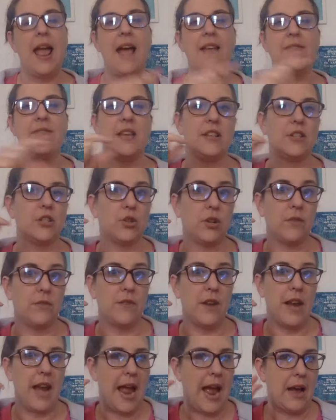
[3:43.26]
and they sort of
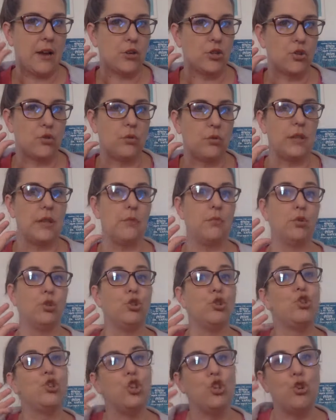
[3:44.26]
naturally will
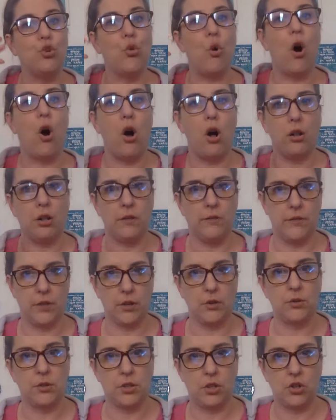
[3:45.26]
do all of
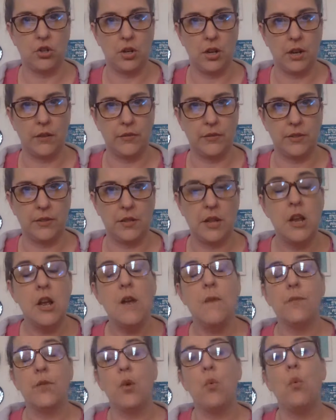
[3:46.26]
those shifts.
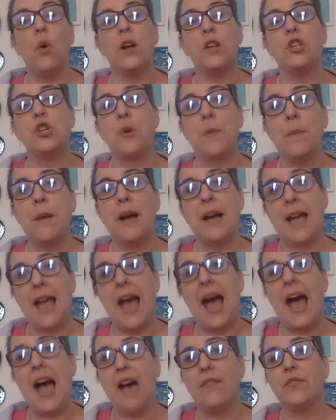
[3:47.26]
The one you might
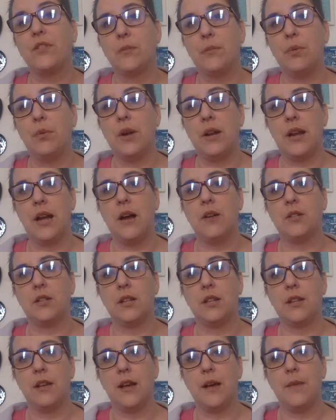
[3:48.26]
have to point out
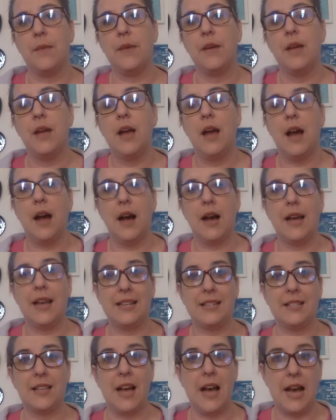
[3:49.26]
to them
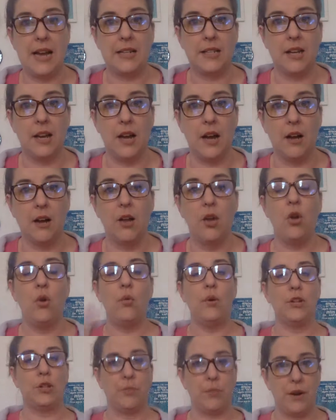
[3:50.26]
is the high tongue,
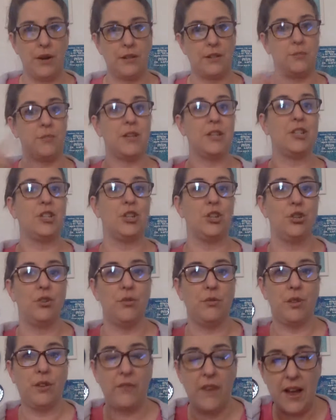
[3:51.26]
which brings me
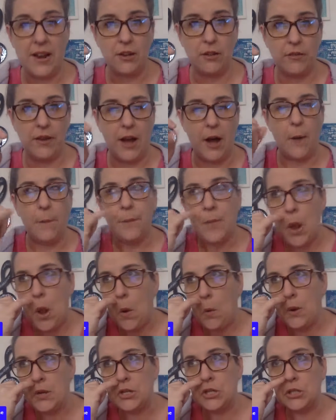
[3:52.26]
to the final vowel,
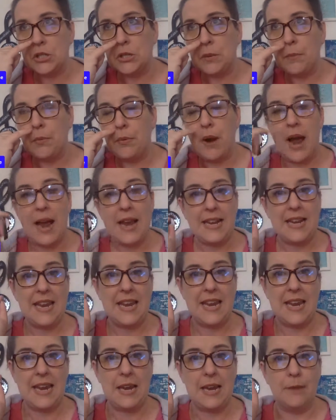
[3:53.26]
which is the bright
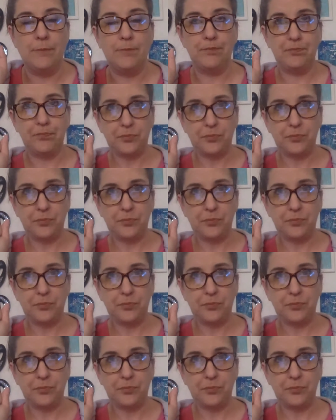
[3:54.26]
E.